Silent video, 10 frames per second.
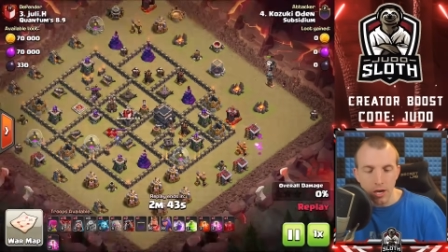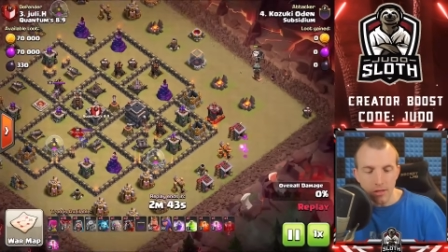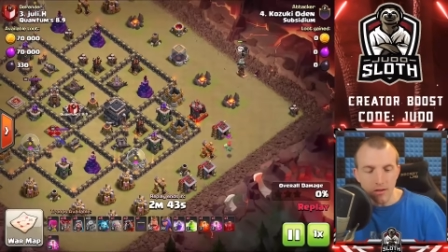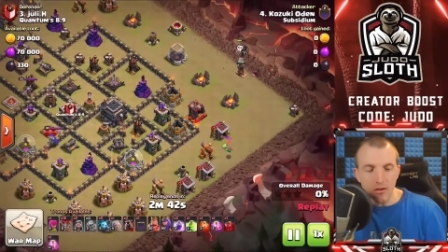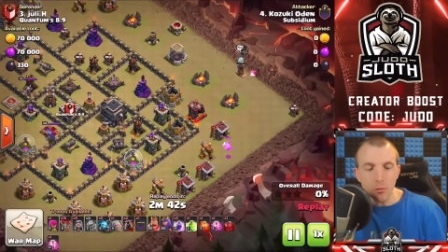
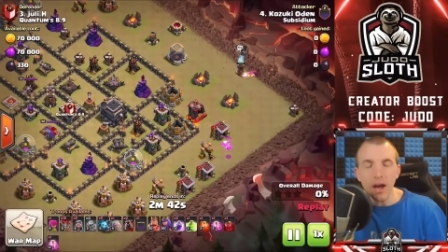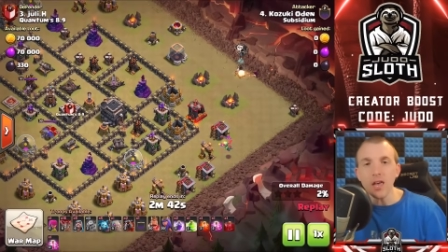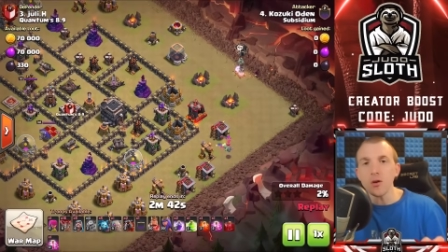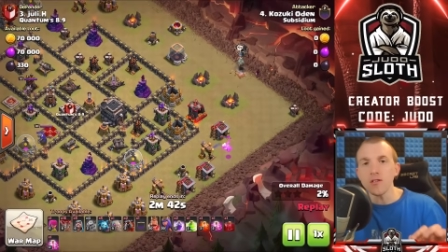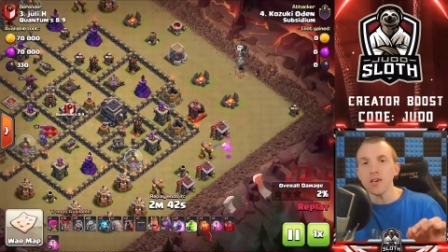This is where
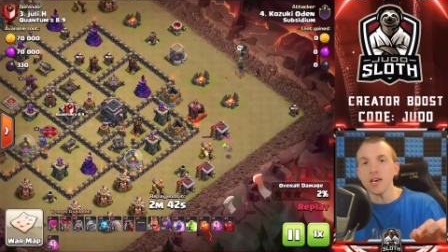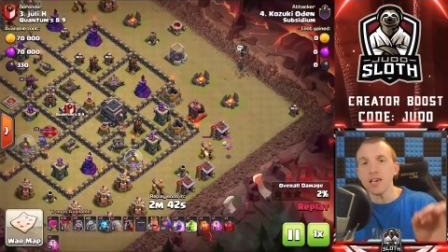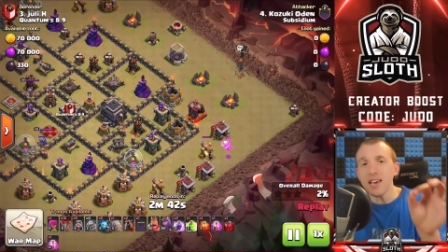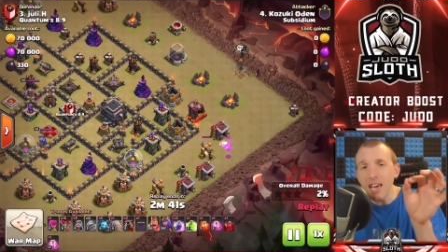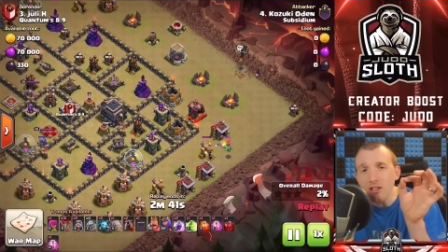you're
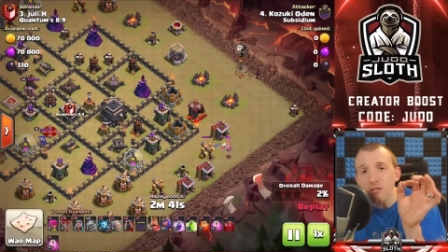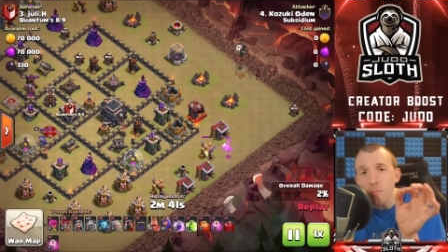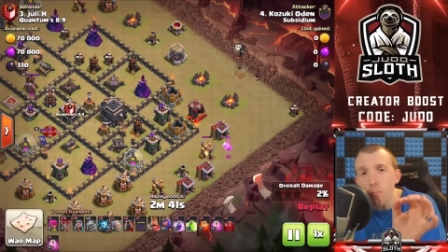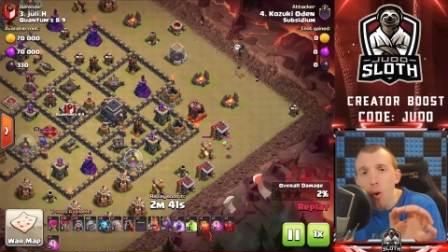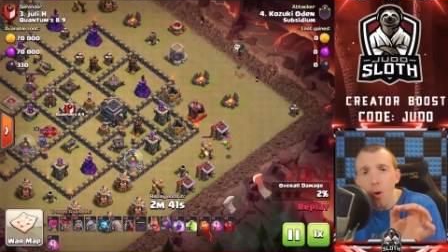taking a
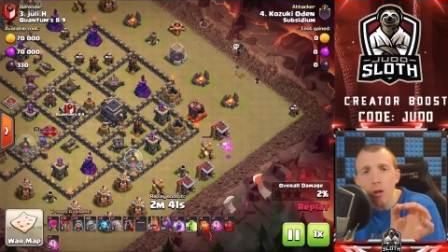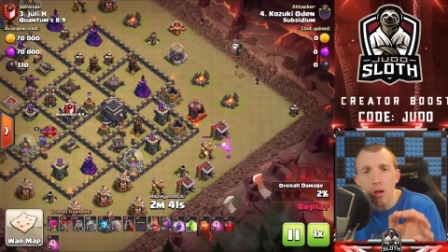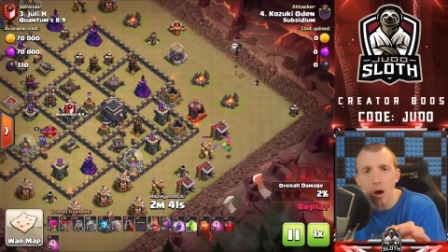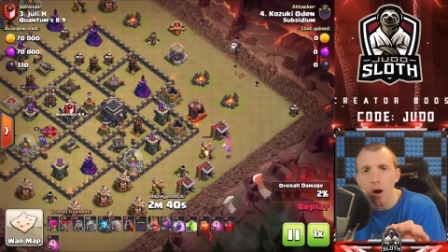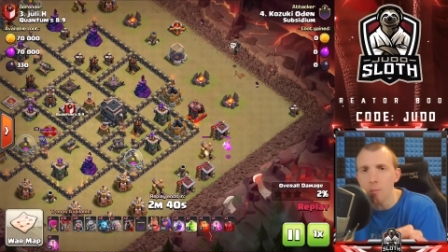
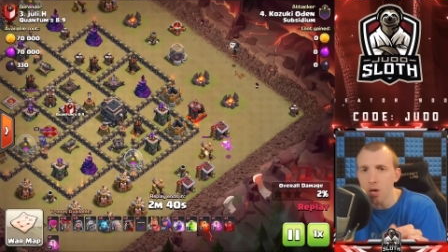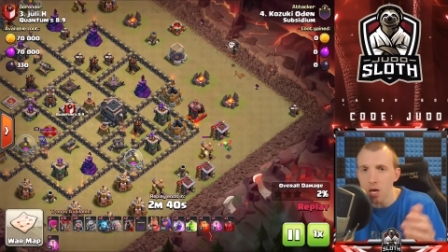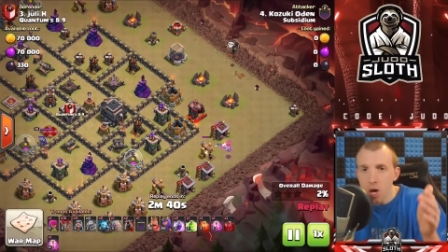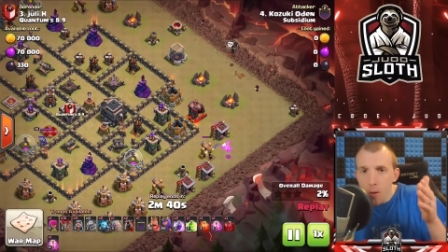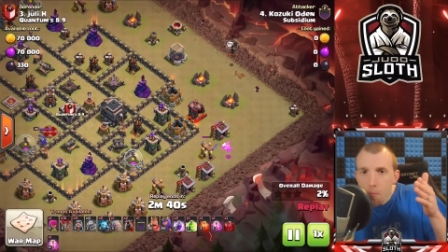small
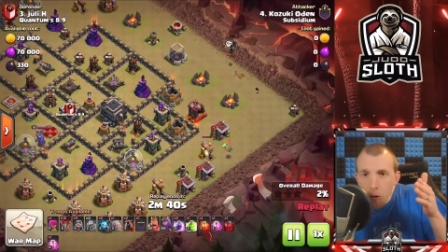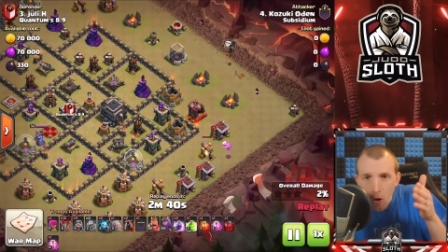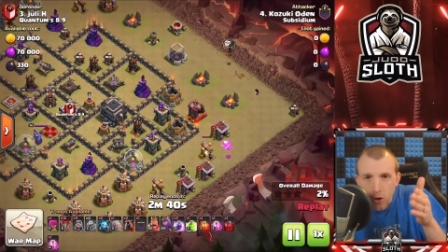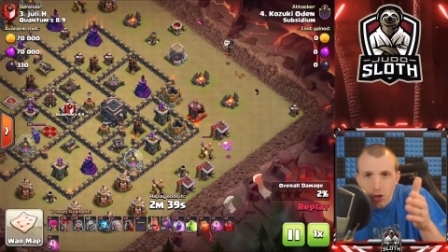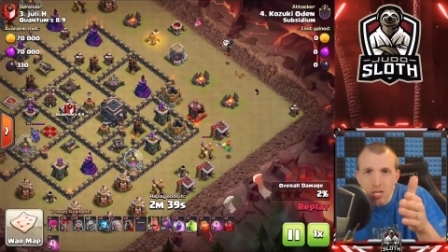army,
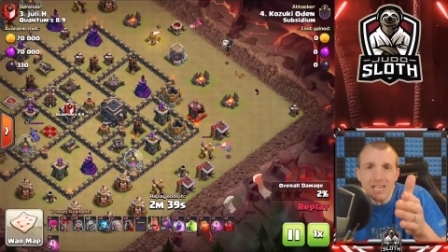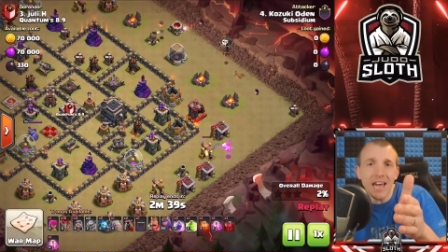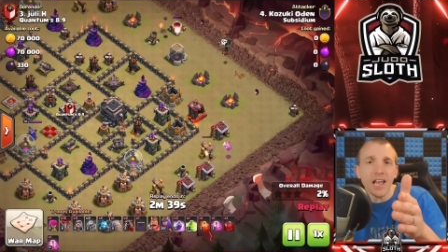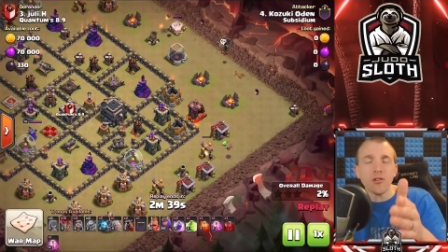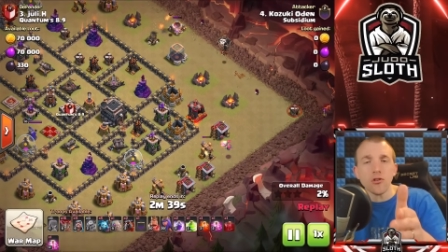pushing
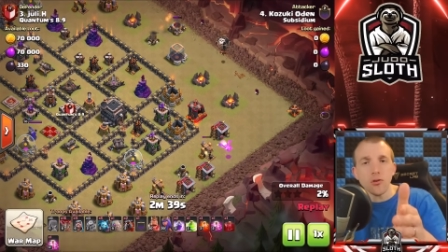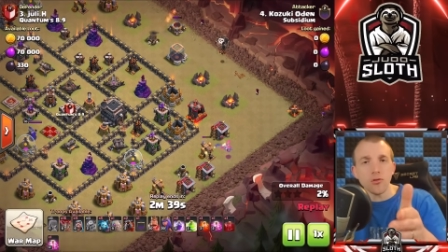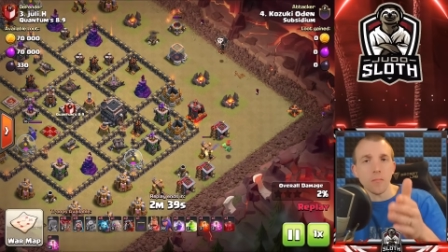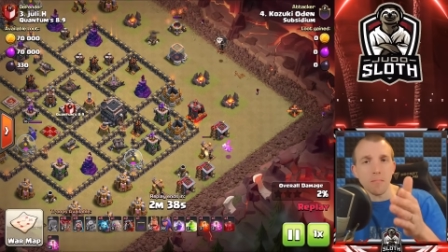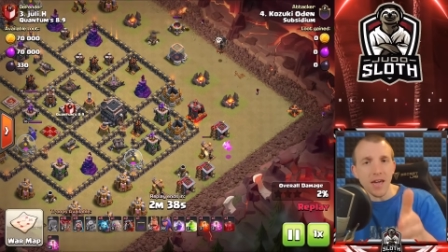into
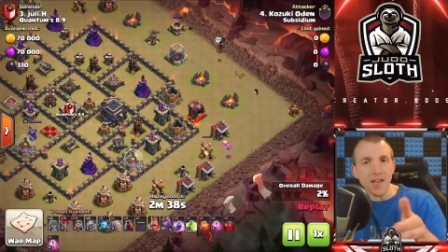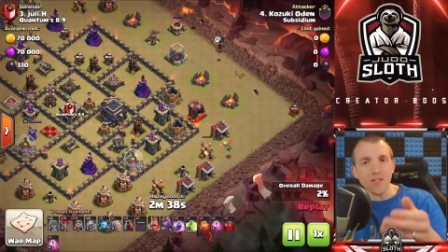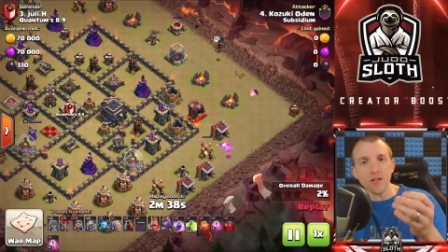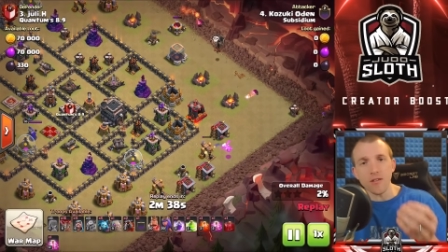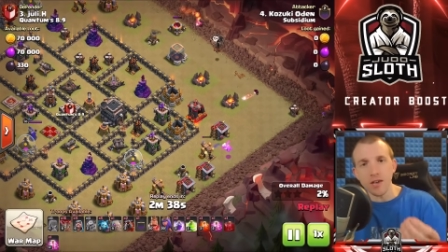the base to